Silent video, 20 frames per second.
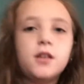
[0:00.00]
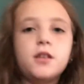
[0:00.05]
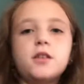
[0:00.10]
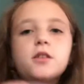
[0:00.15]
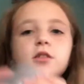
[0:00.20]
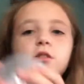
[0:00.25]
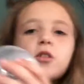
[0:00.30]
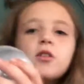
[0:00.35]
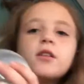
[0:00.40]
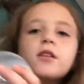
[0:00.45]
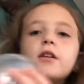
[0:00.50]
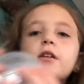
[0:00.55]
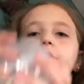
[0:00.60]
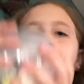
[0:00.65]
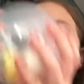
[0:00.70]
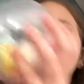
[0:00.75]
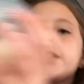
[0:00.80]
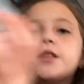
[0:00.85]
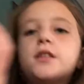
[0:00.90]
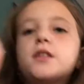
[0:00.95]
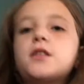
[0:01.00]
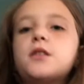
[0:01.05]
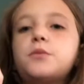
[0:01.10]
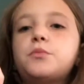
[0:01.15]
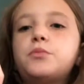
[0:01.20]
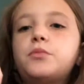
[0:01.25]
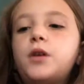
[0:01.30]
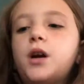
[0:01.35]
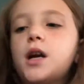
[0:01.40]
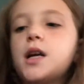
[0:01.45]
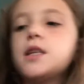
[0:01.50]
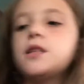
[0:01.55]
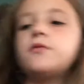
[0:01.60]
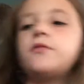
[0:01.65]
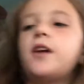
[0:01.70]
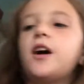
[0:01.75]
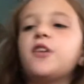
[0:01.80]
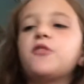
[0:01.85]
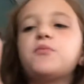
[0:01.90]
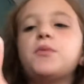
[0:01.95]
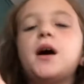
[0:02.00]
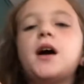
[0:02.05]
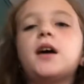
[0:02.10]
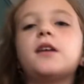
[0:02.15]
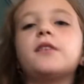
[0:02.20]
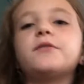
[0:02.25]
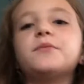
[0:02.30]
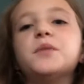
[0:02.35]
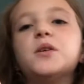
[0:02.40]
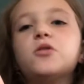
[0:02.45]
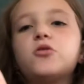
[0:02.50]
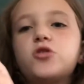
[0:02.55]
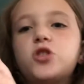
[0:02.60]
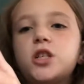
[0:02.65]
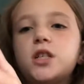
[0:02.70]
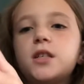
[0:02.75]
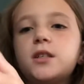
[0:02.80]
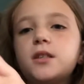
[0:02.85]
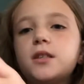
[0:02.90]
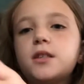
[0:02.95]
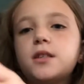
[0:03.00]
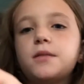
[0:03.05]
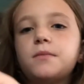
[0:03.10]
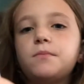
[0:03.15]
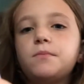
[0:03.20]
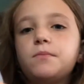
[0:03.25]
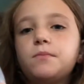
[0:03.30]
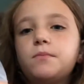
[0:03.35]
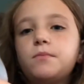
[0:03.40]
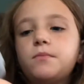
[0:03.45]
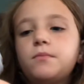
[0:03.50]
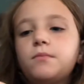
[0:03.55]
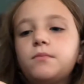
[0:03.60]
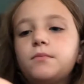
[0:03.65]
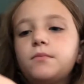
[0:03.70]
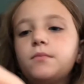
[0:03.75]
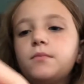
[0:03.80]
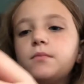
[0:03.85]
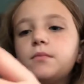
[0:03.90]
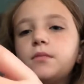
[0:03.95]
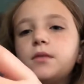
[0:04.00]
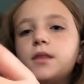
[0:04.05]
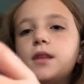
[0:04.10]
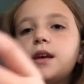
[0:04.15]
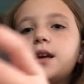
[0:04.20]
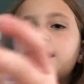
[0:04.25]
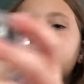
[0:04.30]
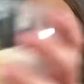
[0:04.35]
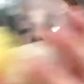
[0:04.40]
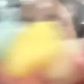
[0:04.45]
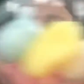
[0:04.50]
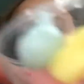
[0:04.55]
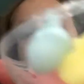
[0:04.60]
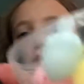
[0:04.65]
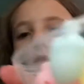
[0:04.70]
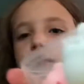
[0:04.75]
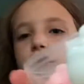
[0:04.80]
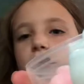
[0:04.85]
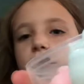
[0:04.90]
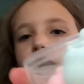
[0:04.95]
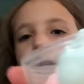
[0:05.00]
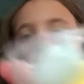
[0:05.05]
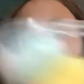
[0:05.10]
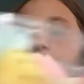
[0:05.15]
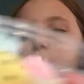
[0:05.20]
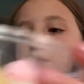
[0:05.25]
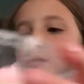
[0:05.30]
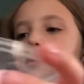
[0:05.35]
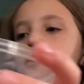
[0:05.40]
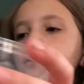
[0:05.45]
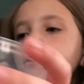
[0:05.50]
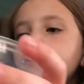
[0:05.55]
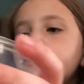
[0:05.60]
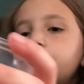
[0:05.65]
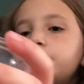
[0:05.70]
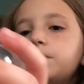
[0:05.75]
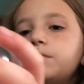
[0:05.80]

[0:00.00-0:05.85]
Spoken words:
Starting off with this surprise 5-pack of emojis. They came in this little capsule.